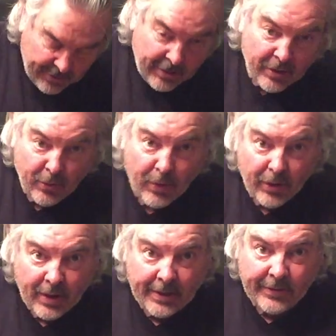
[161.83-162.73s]
so you know where your
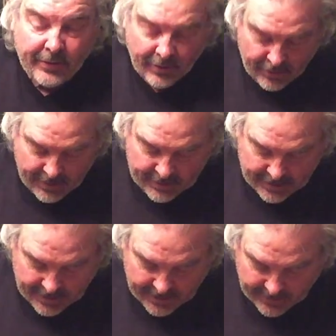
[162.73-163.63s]
glasses are. They're easy to
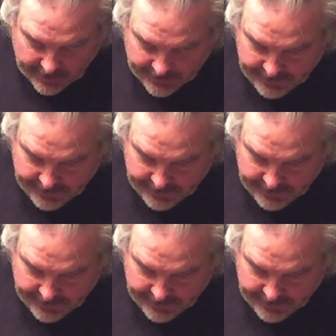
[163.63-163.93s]
get to.